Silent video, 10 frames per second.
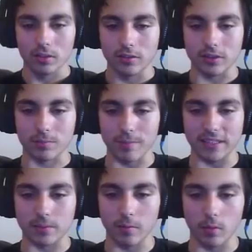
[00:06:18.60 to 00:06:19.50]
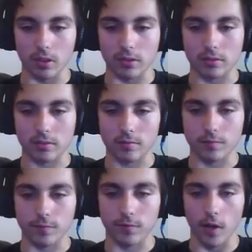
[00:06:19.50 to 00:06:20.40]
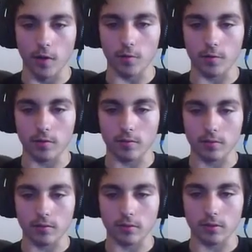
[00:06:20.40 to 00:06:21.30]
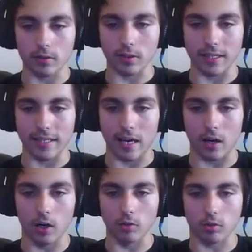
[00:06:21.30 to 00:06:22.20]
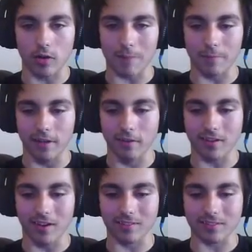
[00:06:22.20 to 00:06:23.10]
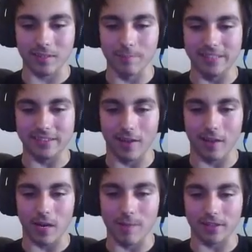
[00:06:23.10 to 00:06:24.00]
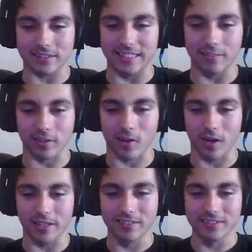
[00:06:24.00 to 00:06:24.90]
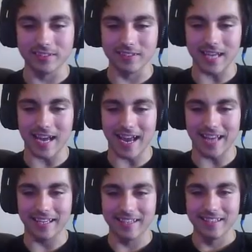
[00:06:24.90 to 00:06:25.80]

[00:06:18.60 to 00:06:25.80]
Just makes me want to float like, yeah. Oh, crap! Oh, oh, didn't mean to go that way, but secret coin. Yay!